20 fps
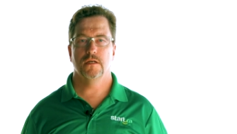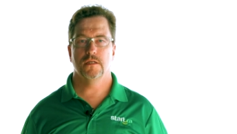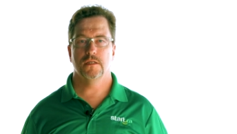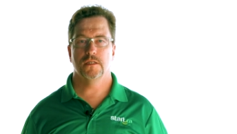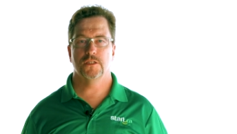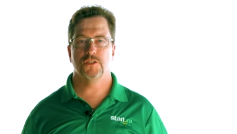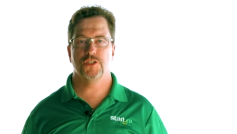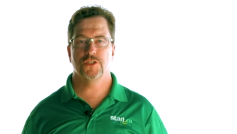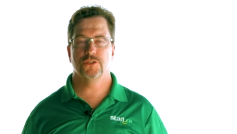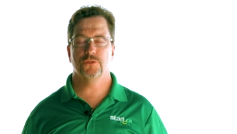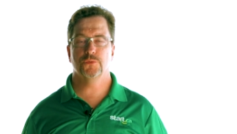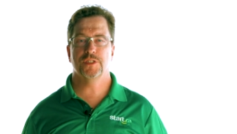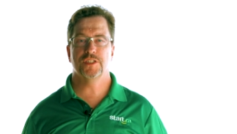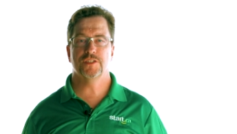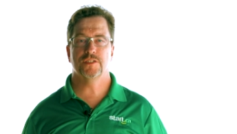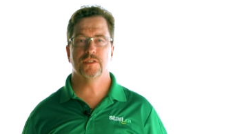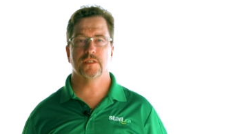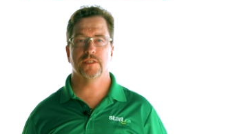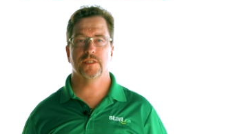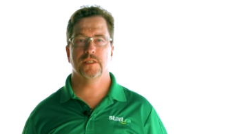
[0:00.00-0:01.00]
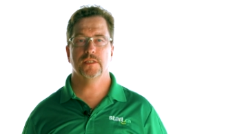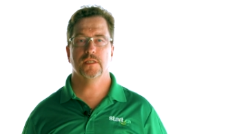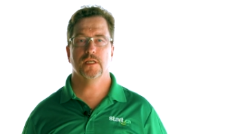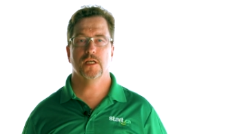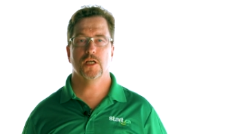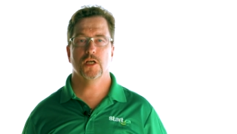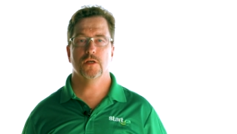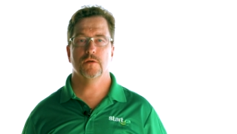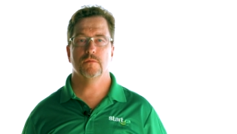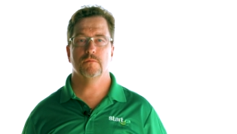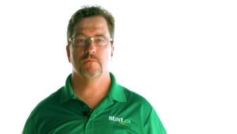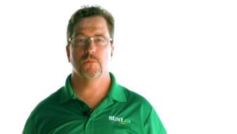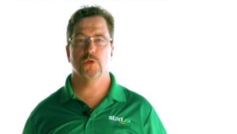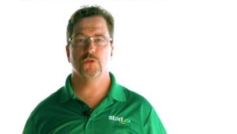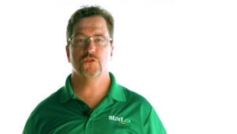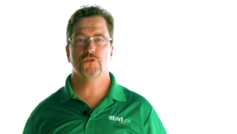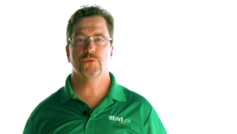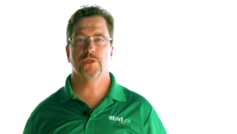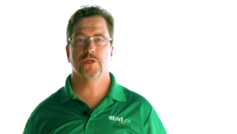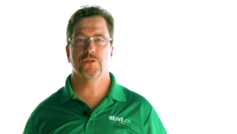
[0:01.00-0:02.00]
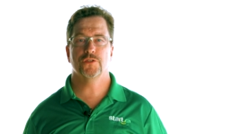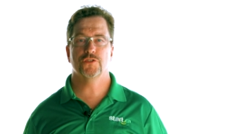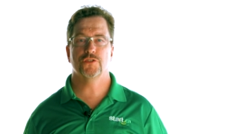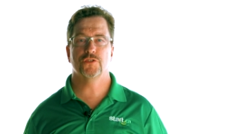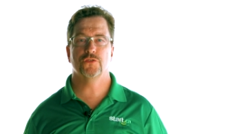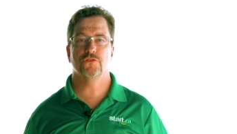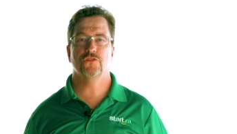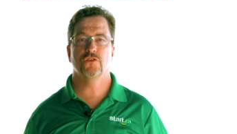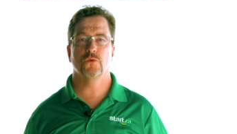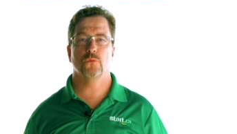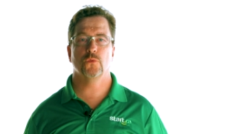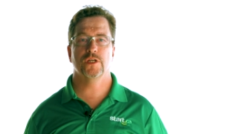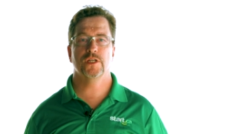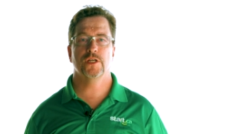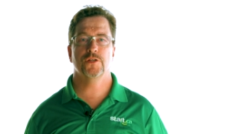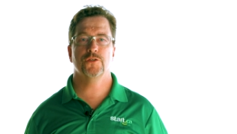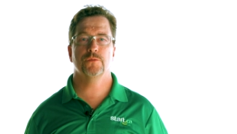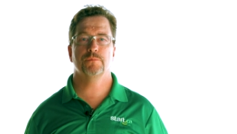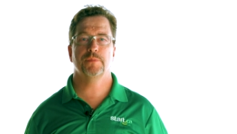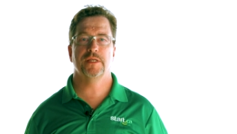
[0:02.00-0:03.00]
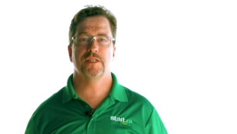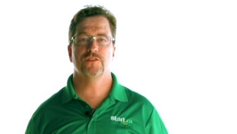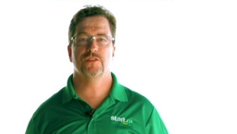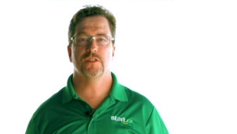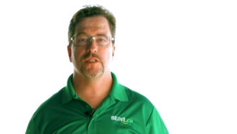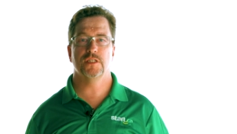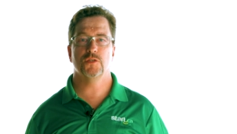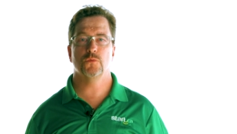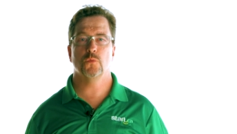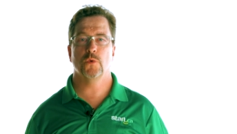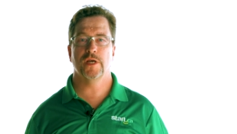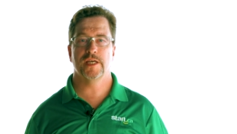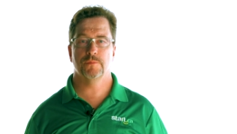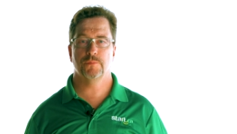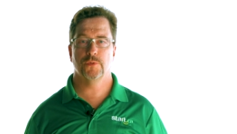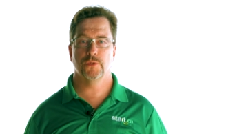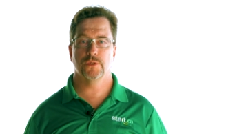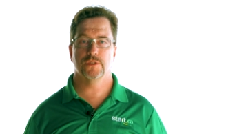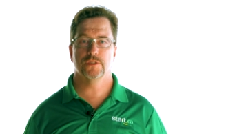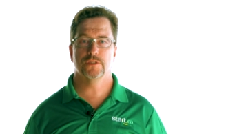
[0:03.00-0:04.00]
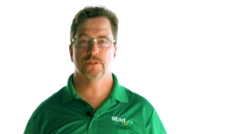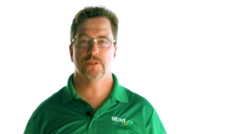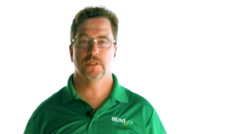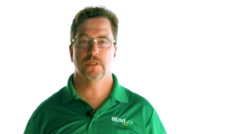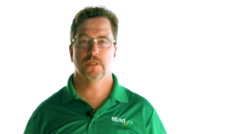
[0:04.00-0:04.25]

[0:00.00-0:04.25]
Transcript: Until recently, most routers used the 100 base T WAN ports,